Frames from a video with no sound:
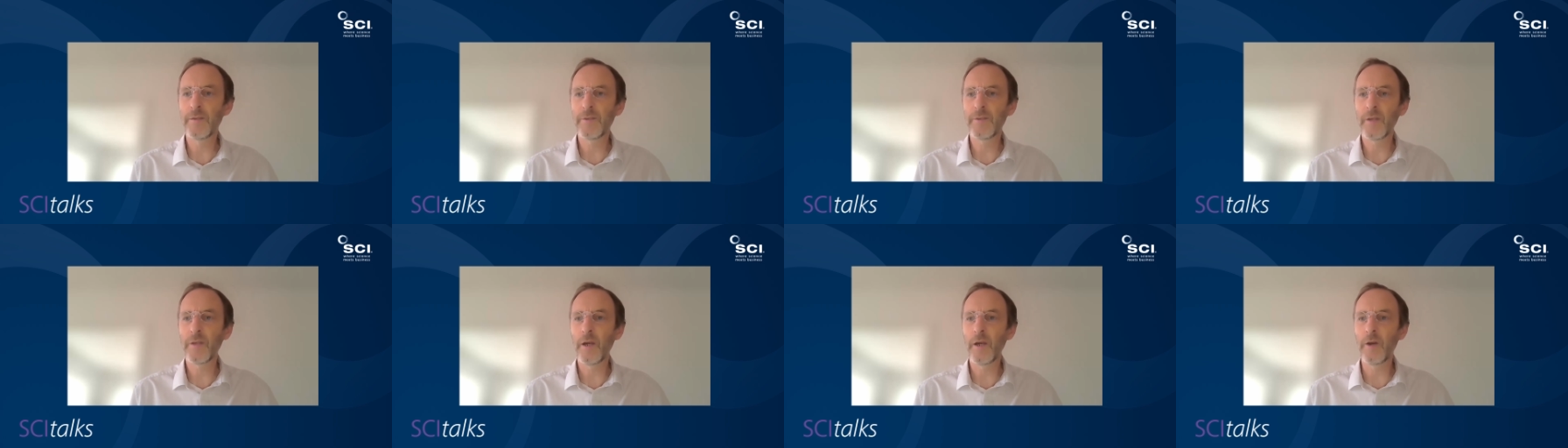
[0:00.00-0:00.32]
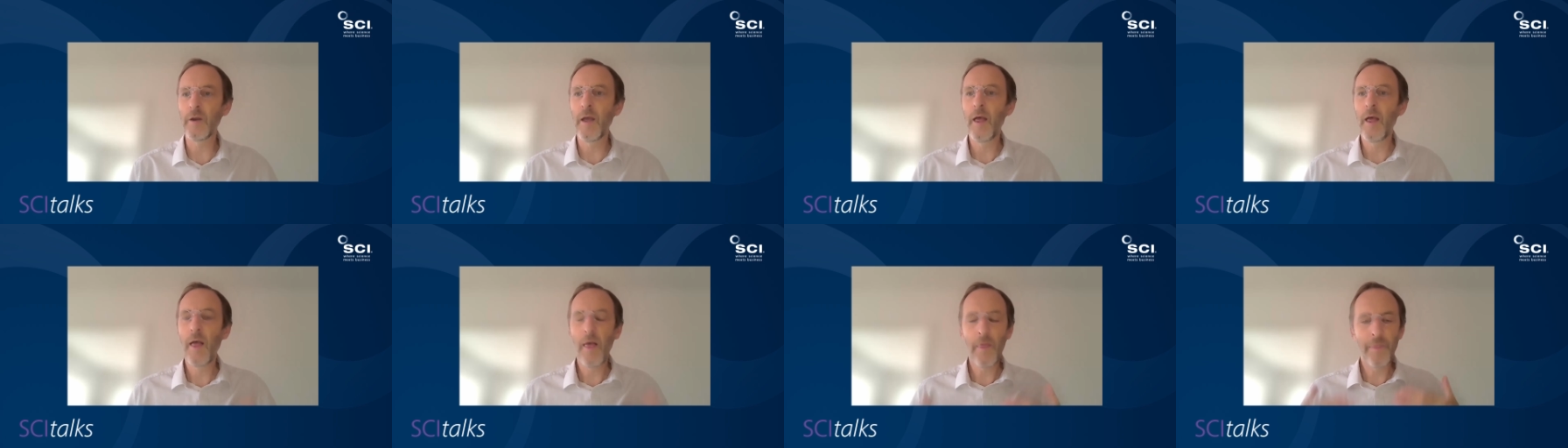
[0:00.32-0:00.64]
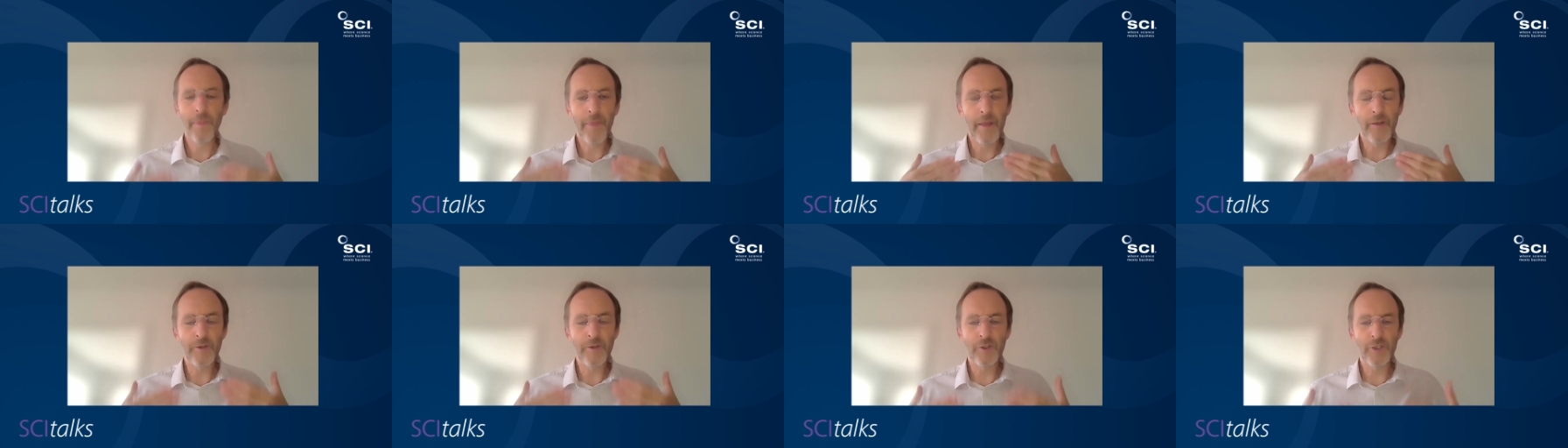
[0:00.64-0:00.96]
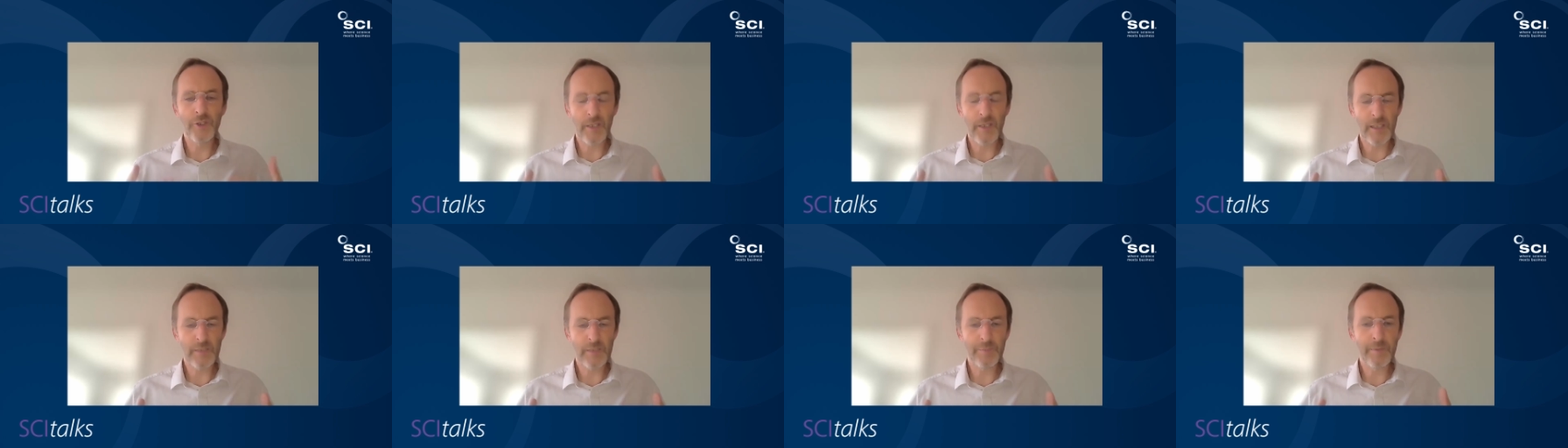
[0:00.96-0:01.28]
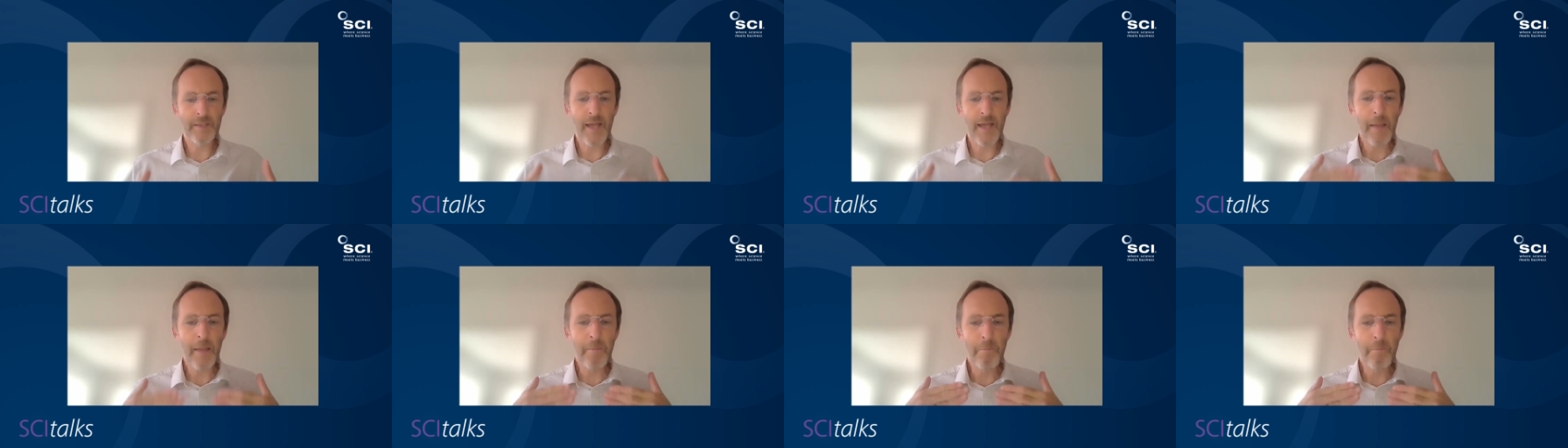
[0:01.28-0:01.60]
So there's just
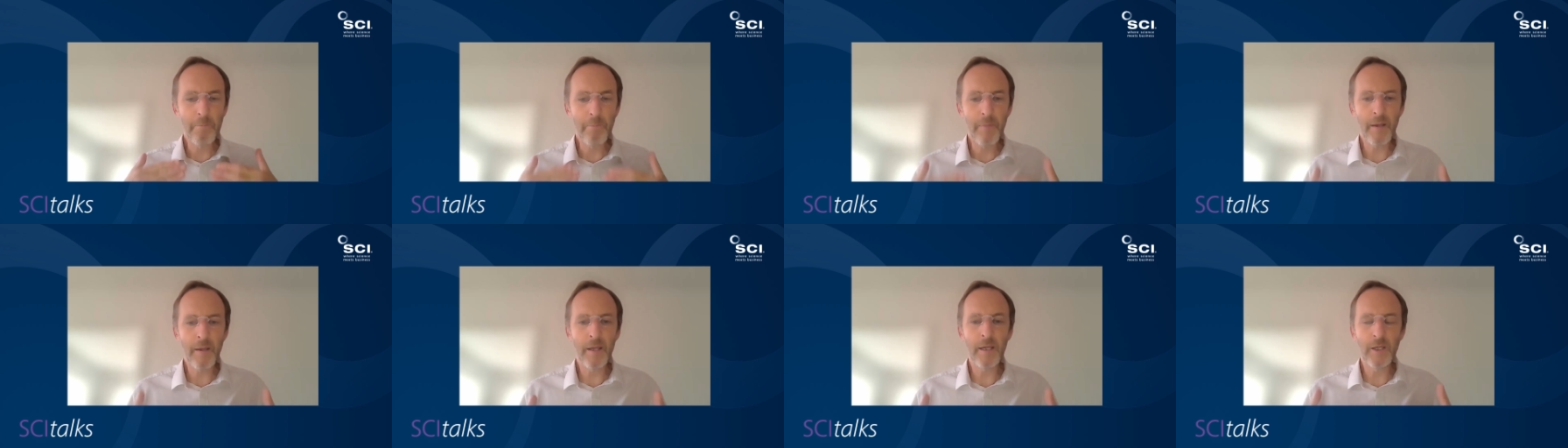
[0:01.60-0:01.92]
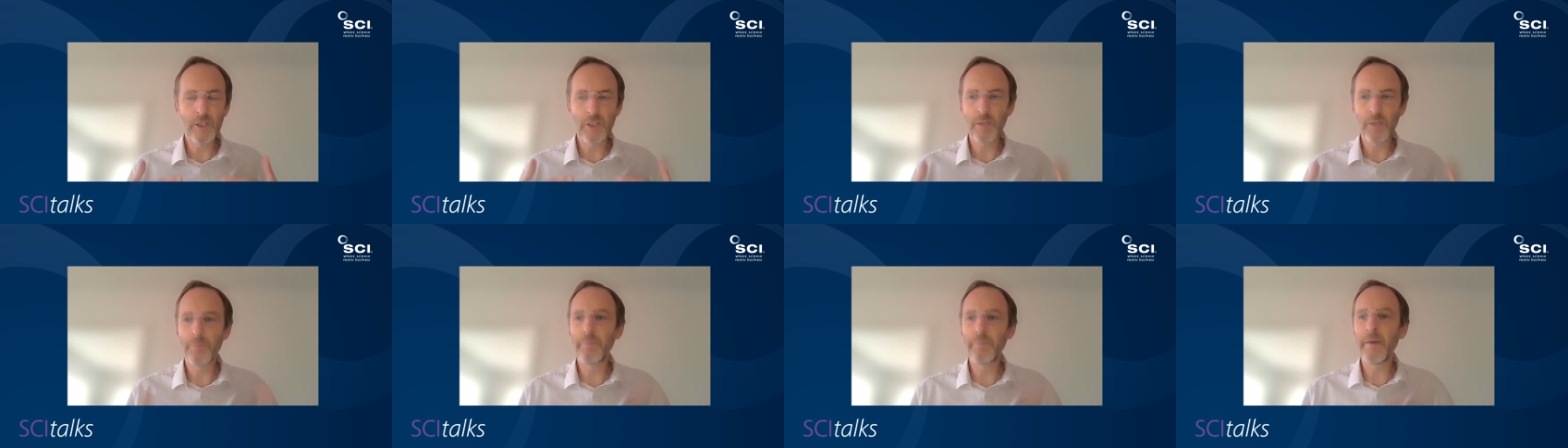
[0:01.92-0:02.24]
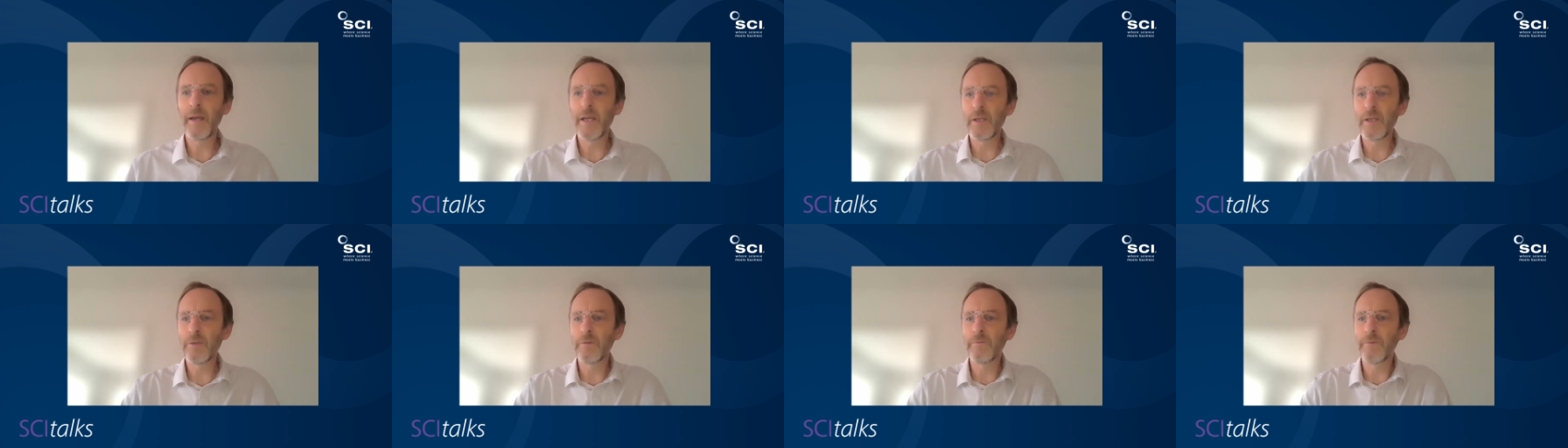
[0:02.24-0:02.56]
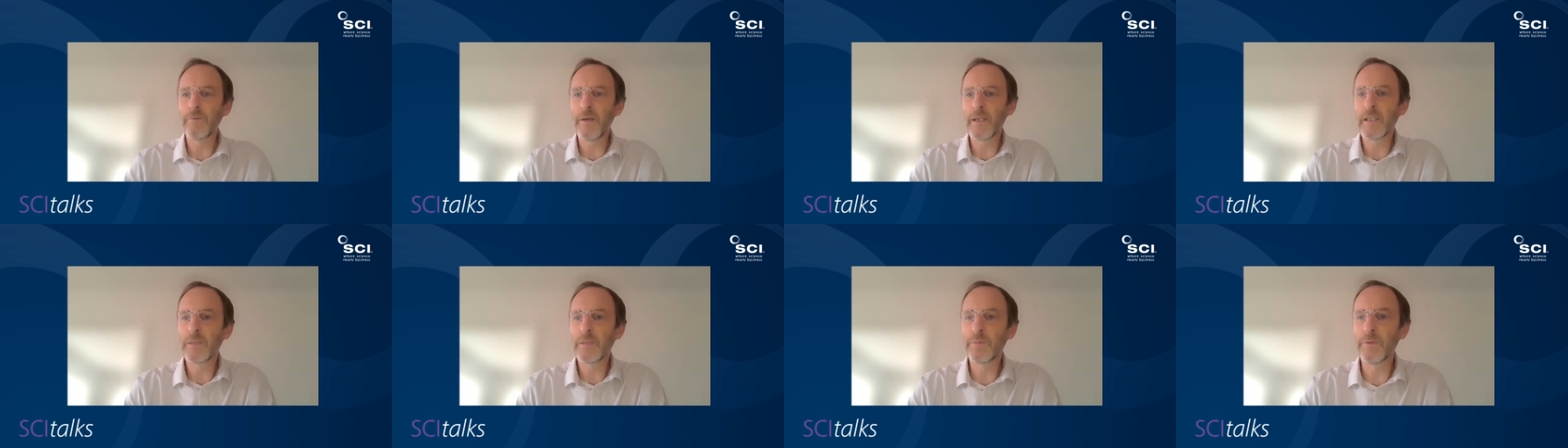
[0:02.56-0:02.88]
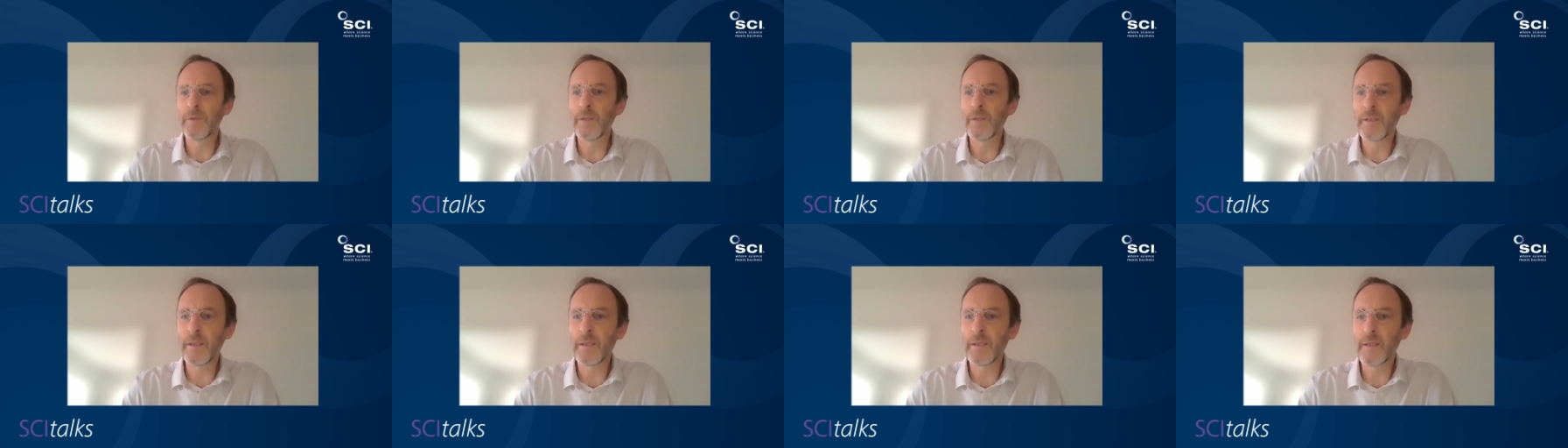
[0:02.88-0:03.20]
been a major
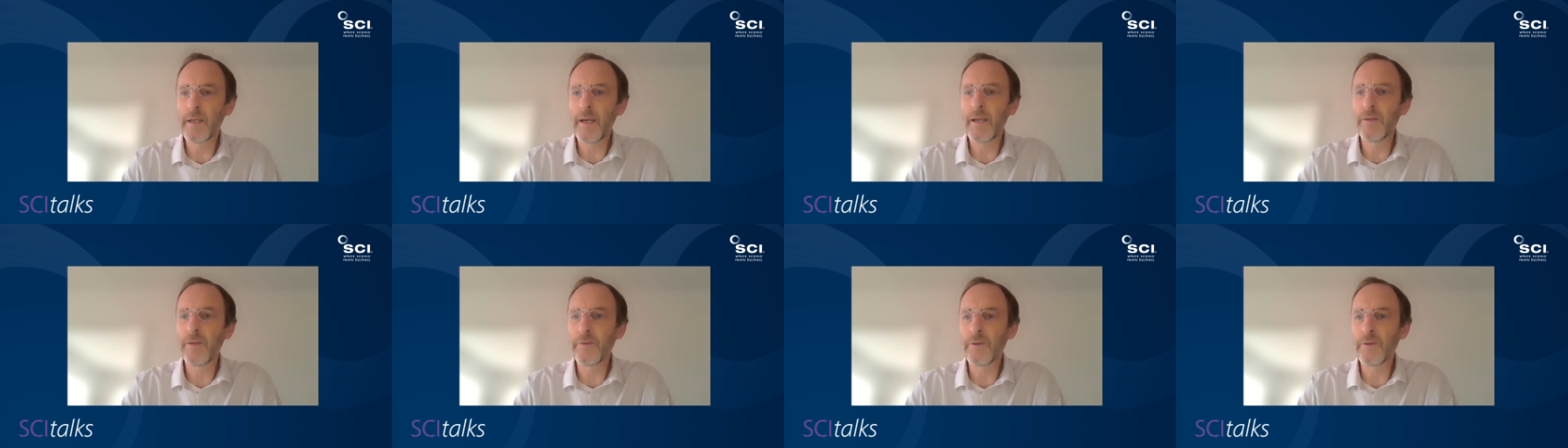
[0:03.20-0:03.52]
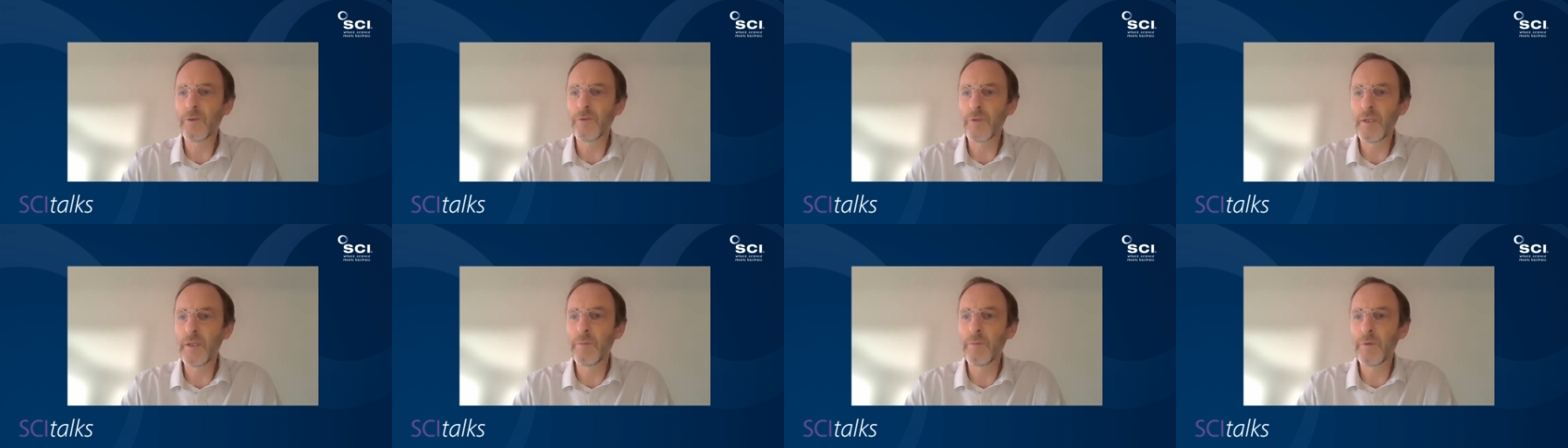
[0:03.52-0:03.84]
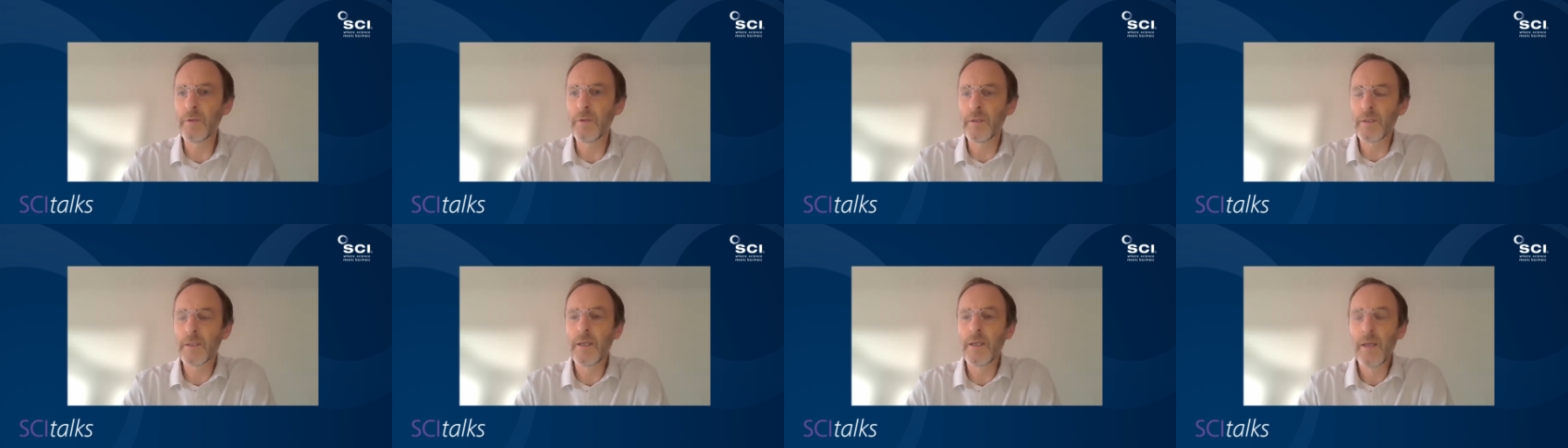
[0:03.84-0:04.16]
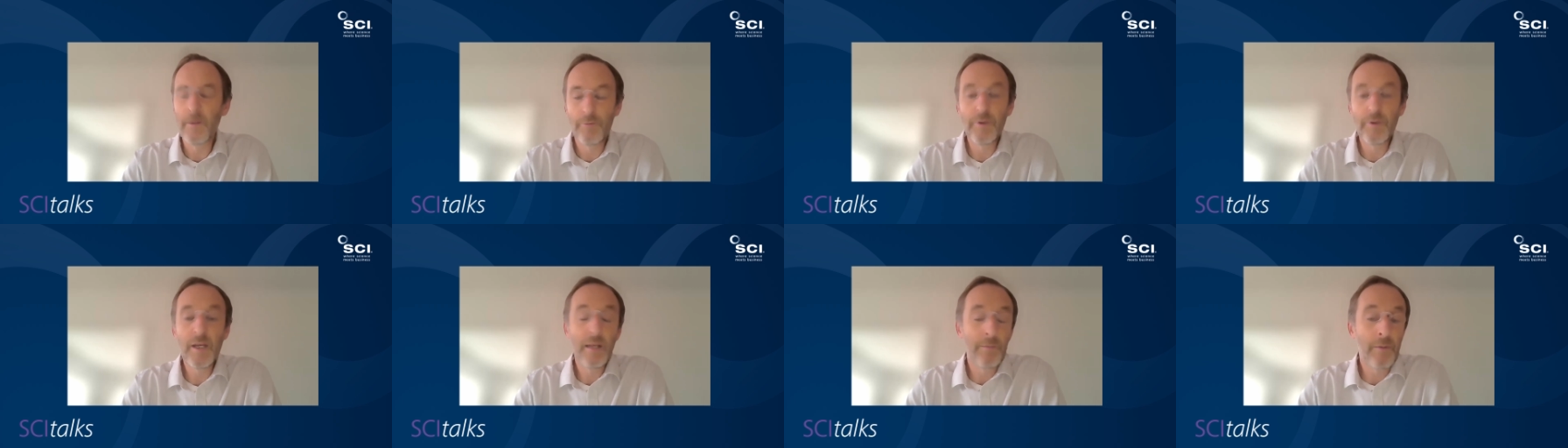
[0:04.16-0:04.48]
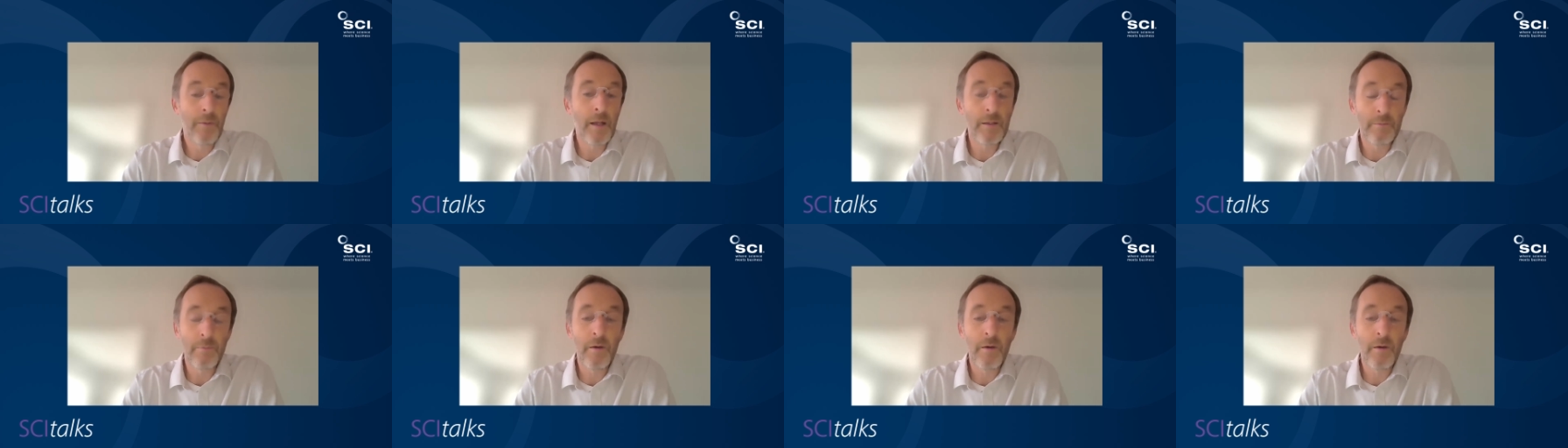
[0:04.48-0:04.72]
investment in cancer treatments, really